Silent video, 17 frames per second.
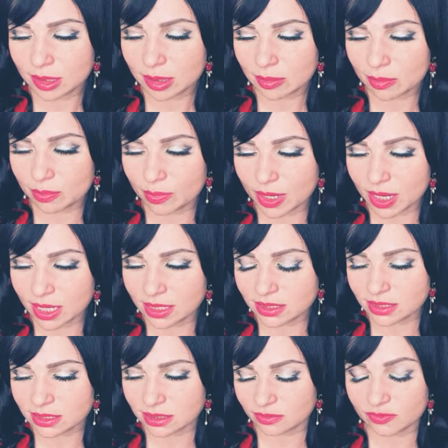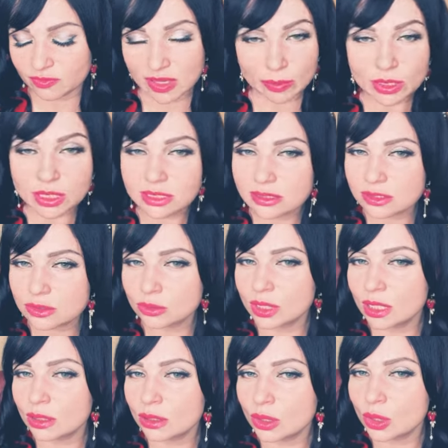But feminists do
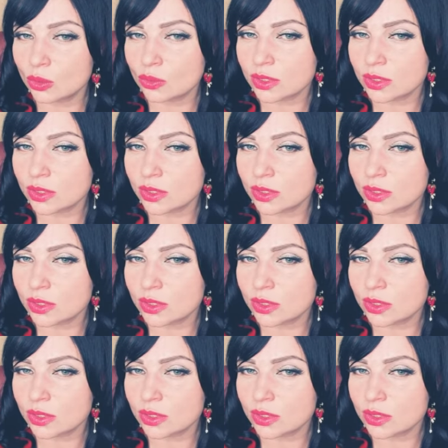not know